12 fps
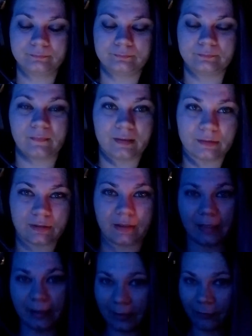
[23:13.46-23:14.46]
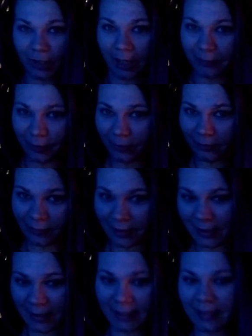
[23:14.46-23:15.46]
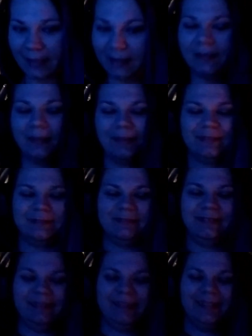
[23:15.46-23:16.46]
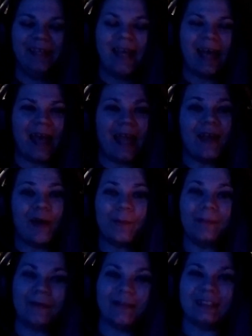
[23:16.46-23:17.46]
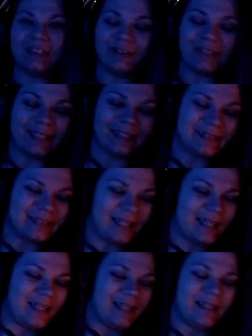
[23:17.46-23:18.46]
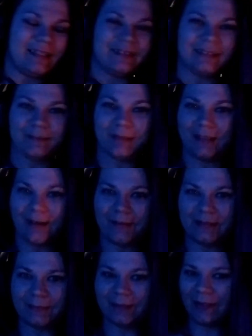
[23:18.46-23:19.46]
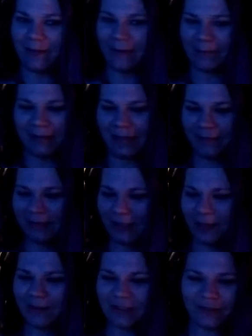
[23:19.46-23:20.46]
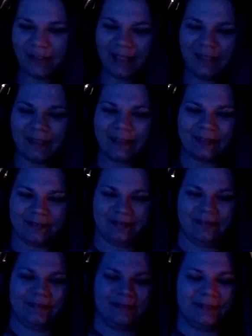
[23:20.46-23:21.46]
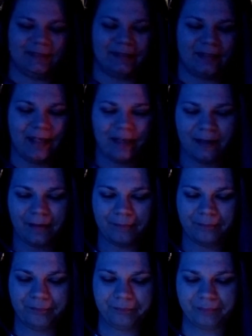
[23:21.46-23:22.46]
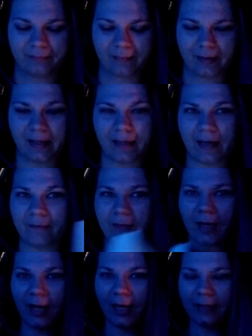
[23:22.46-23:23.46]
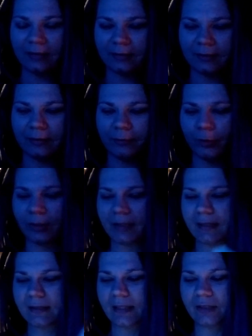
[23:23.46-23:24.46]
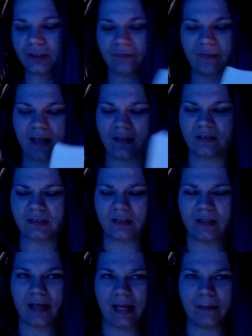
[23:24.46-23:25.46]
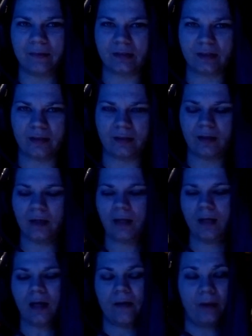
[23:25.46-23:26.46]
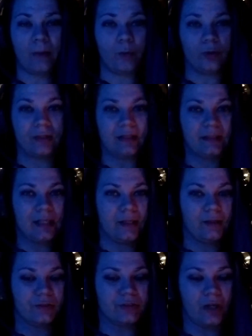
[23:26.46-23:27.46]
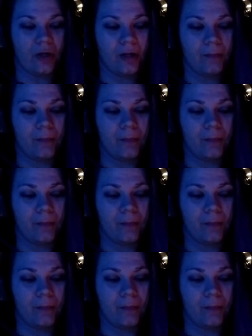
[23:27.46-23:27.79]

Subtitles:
That's the end of chapter 3. I hope you enjoy it. Give me comments below. I would love to know what you think. And I've got more details. You can find this on Amazon. I've got more details on my